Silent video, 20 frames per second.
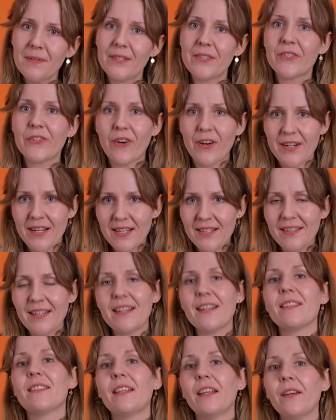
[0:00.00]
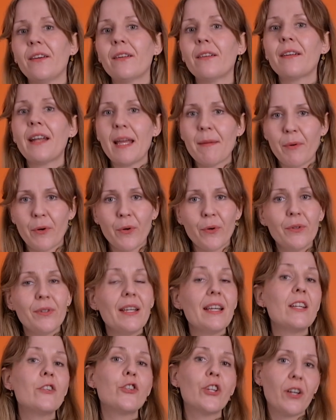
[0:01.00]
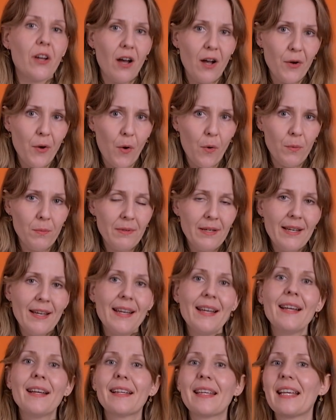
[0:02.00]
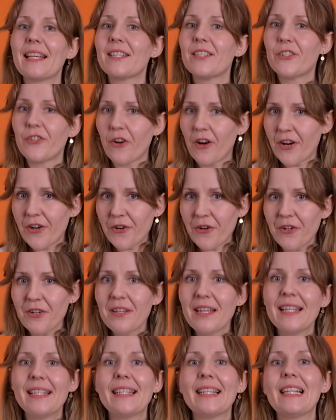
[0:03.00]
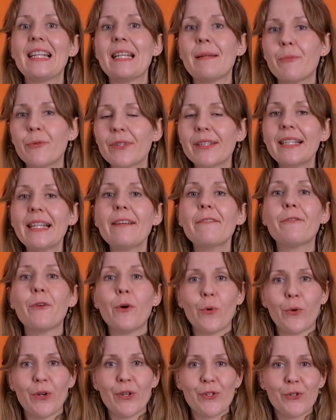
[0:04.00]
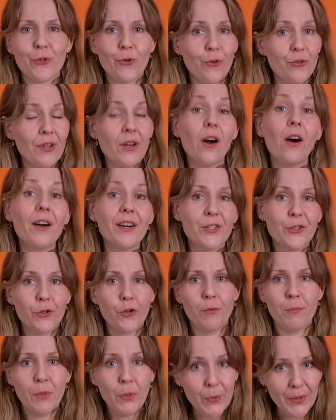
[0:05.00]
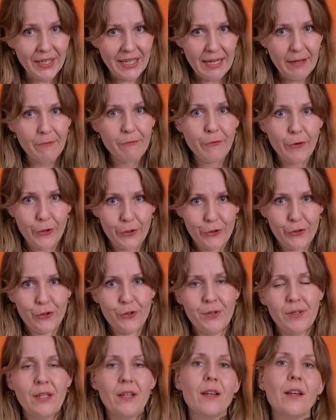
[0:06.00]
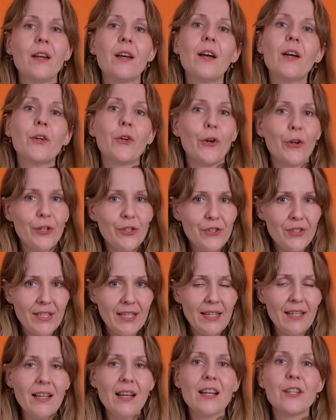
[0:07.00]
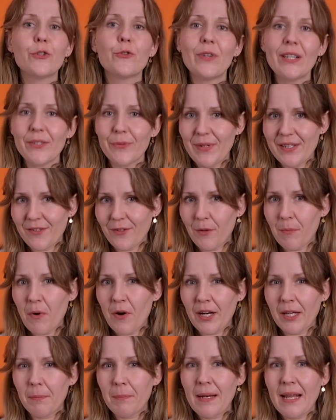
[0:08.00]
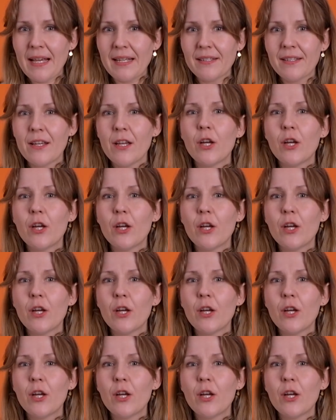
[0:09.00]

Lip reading: started in a single neighborhood in Chicago. Kickstarter deliberately focused on the arts community first. Curtsy, a dress rental marketplace,